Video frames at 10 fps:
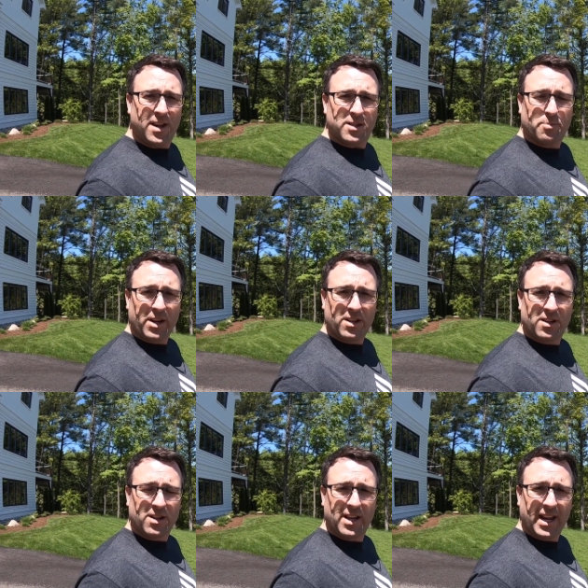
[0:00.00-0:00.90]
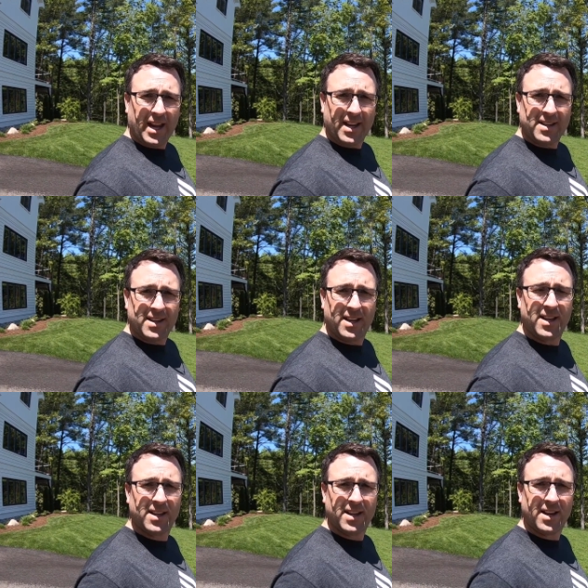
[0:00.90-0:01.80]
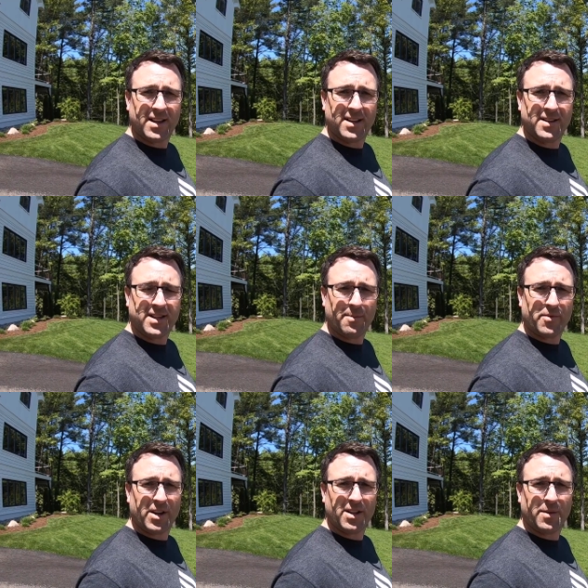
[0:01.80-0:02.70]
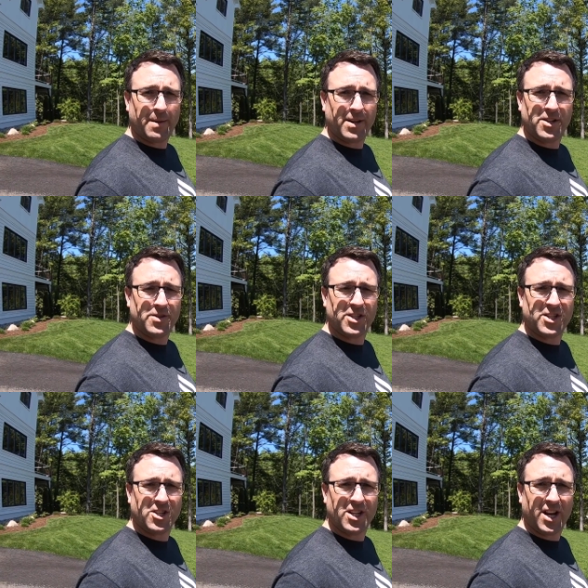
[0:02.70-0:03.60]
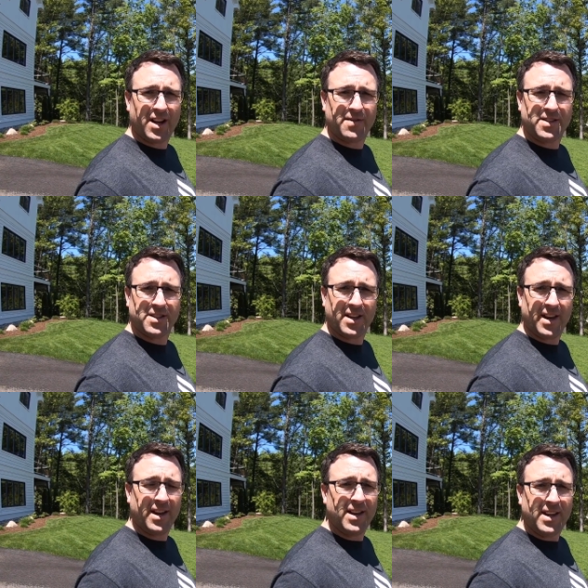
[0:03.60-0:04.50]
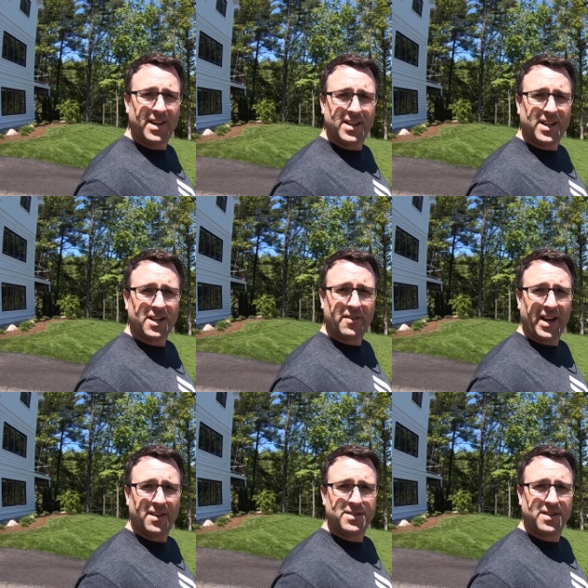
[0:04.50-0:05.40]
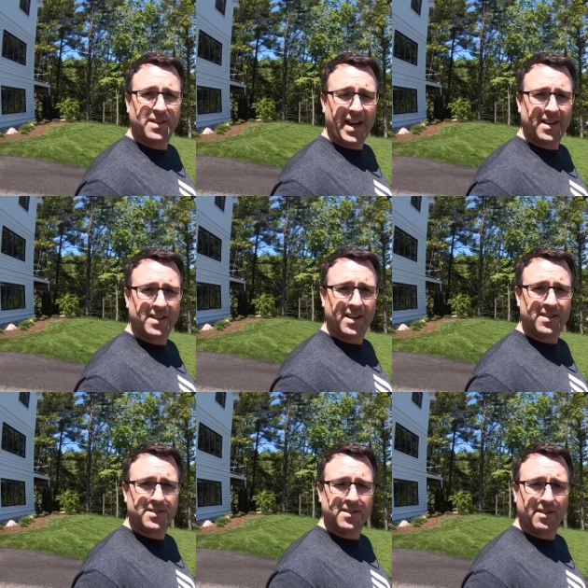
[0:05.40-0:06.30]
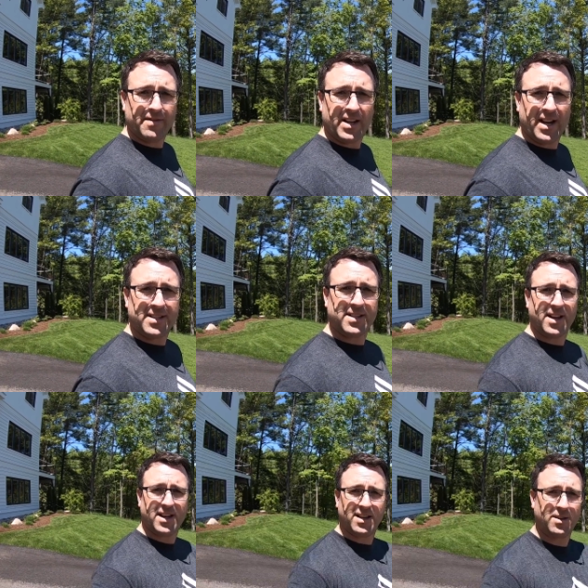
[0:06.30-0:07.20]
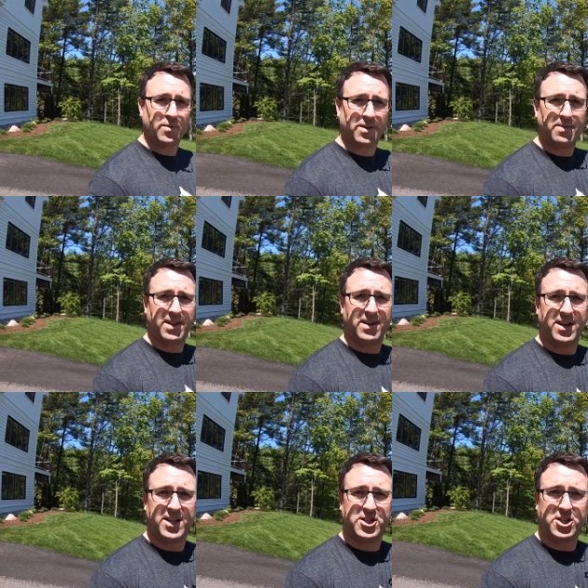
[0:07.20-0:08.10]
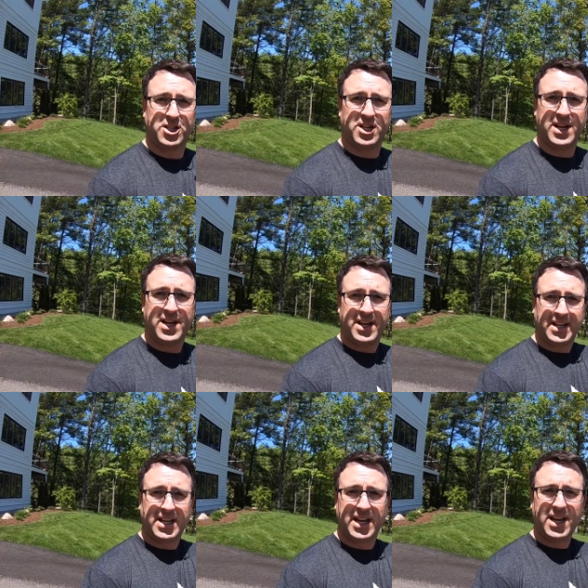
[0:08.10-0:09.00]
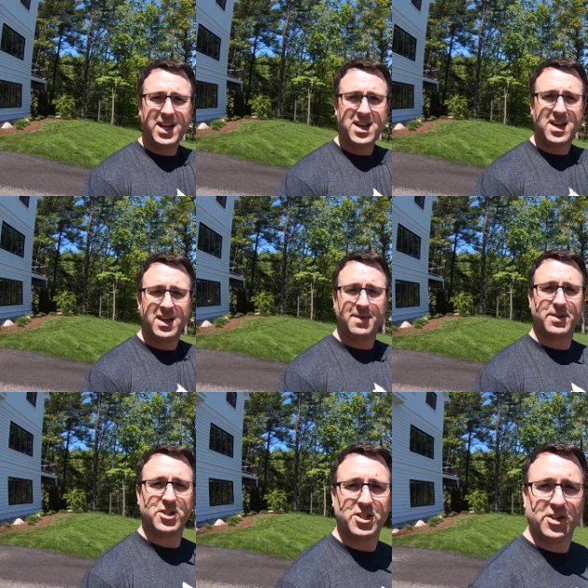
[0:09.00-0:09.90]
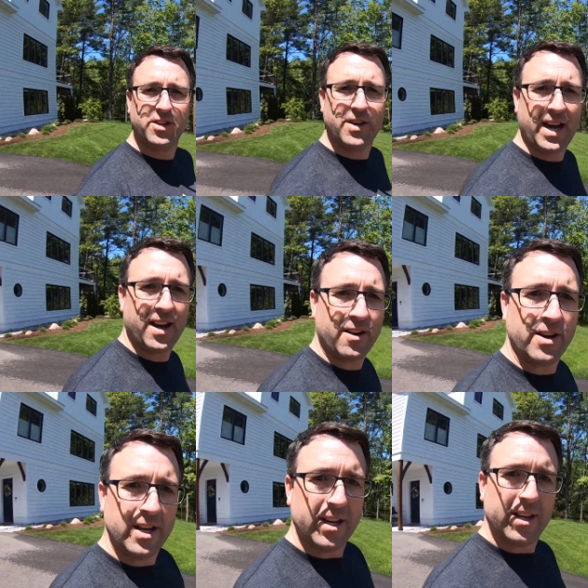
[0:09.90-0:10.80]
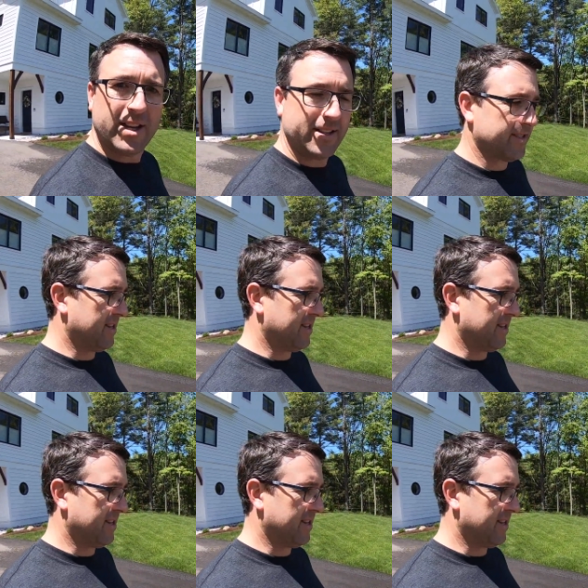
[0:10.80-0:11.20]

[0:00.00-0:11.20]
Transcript: sprinkler and uh, temporarily what I'm gonna do is just turn it off until I get around to that. And so I've got uh, with me the Hunter key, and I'm gonna show you how it's